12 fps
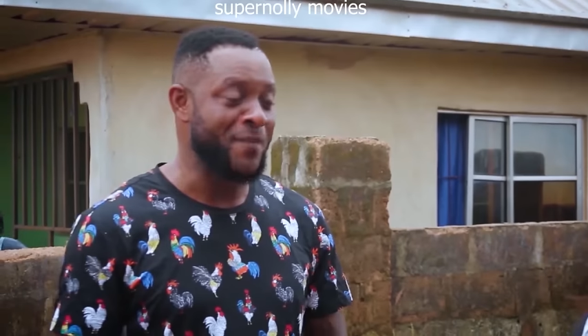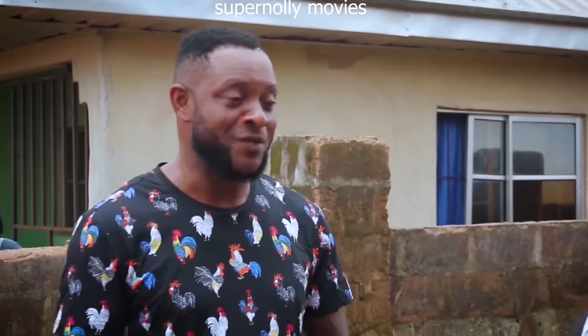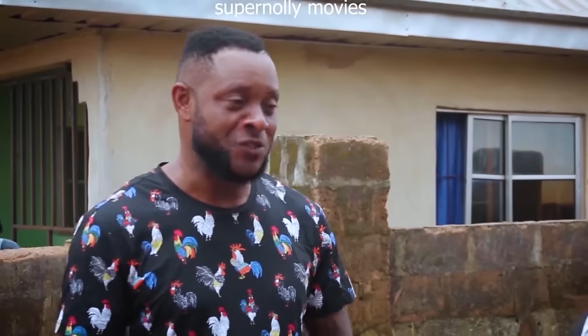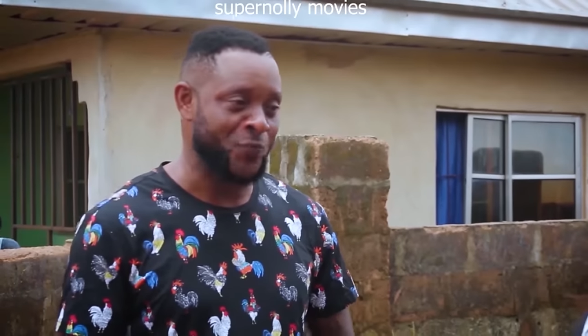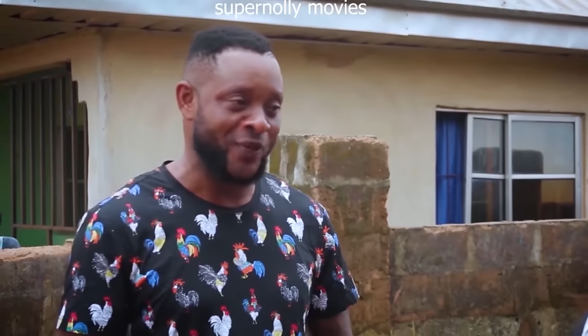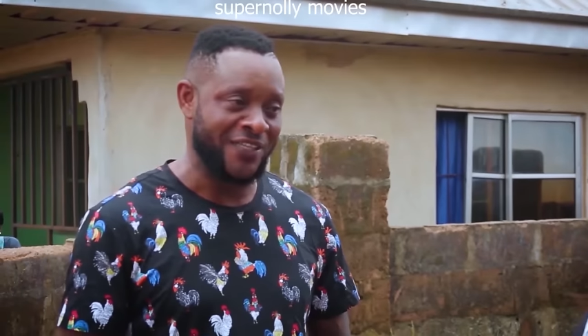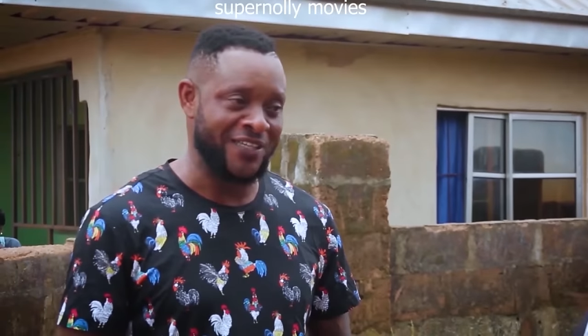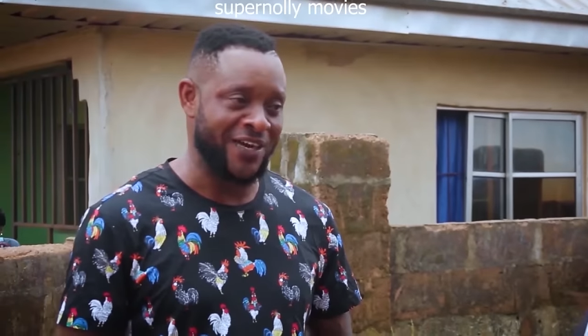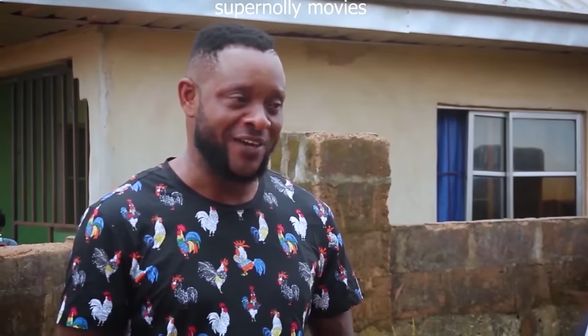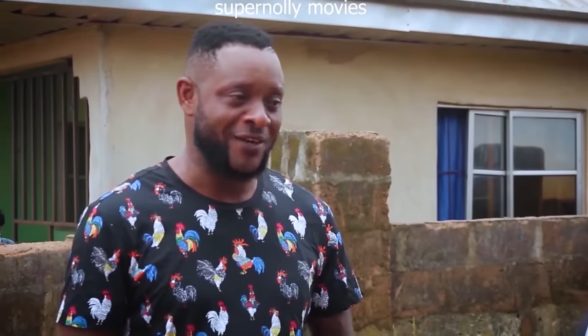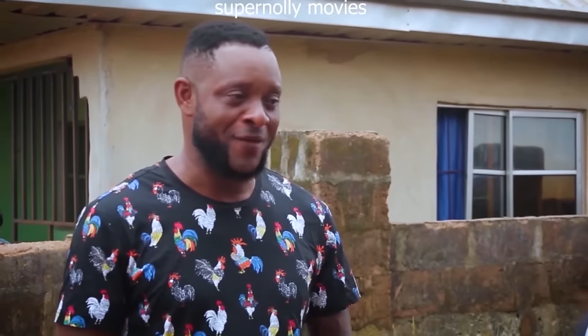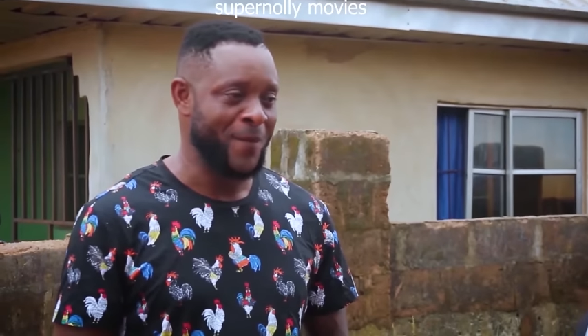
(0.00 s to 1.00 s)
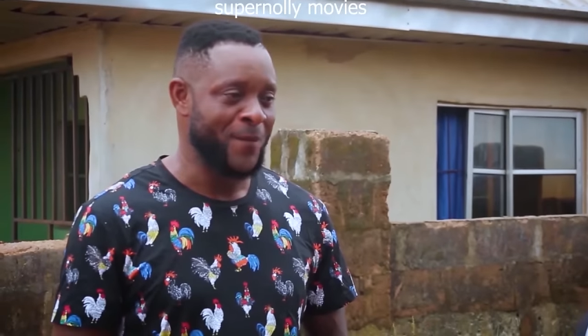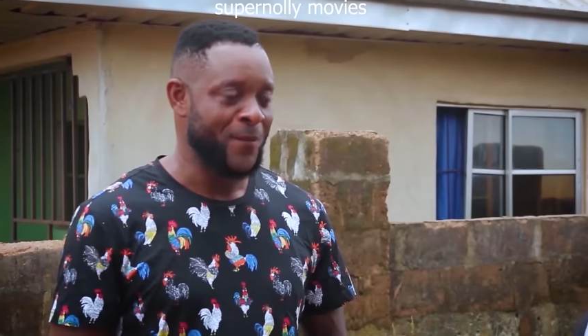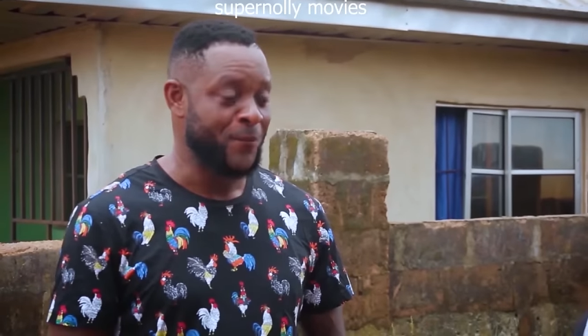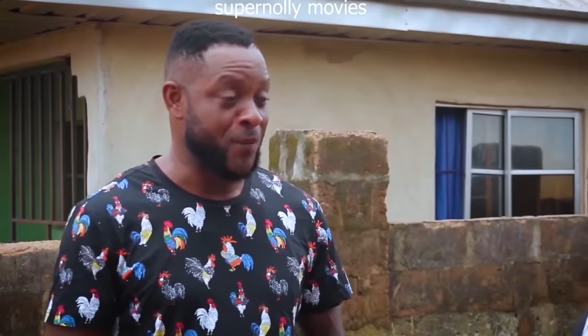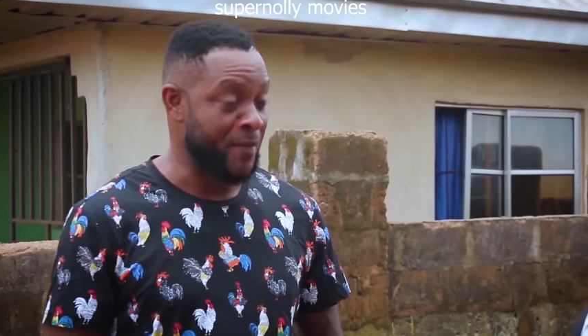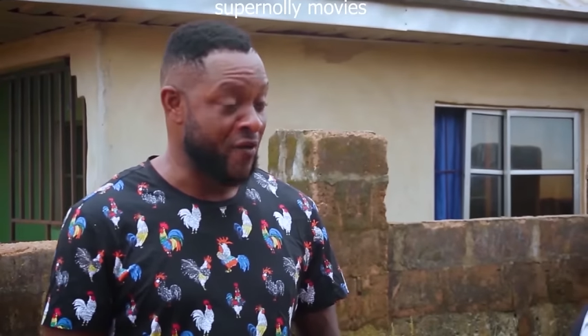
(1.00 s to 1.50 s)
My name is Peter,
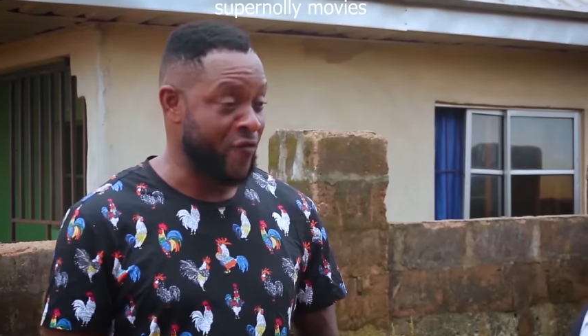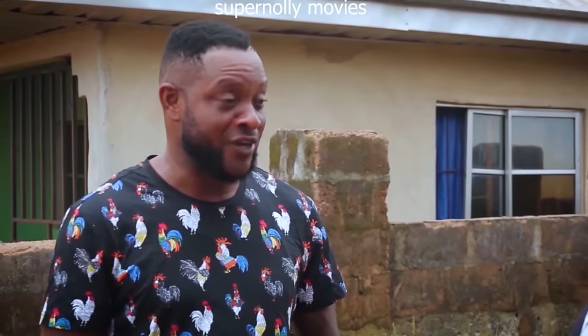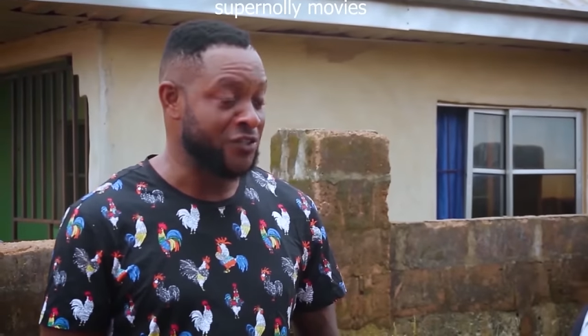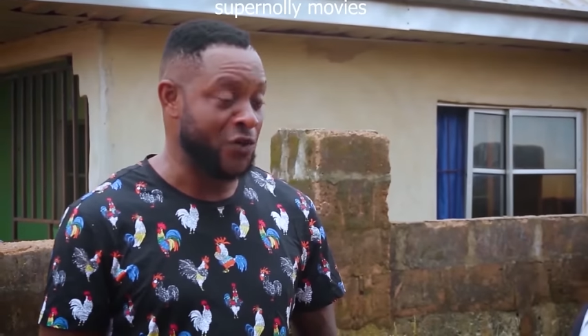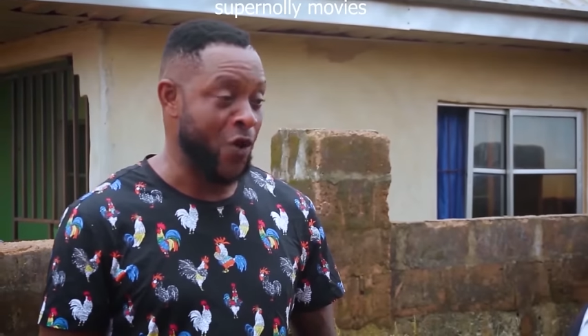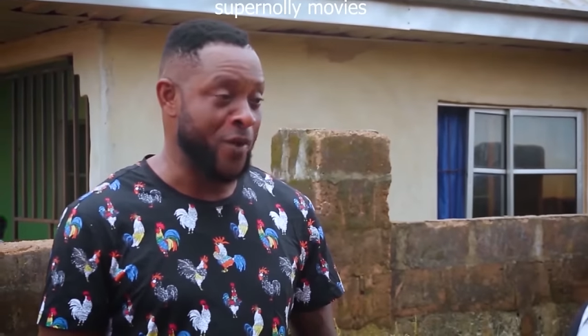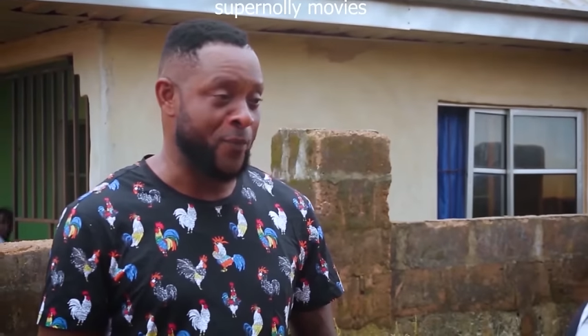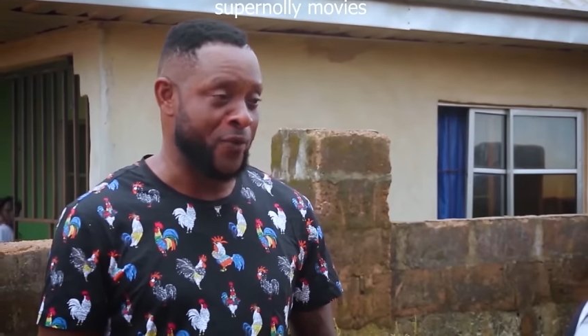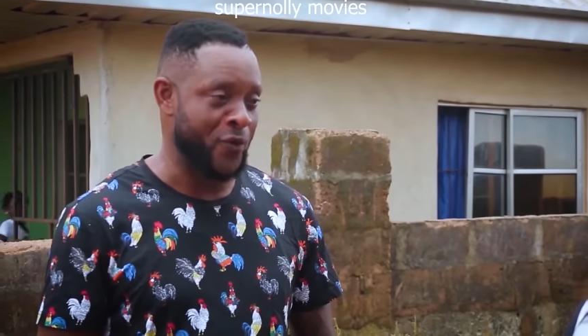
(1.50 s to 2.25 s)
but my friends call me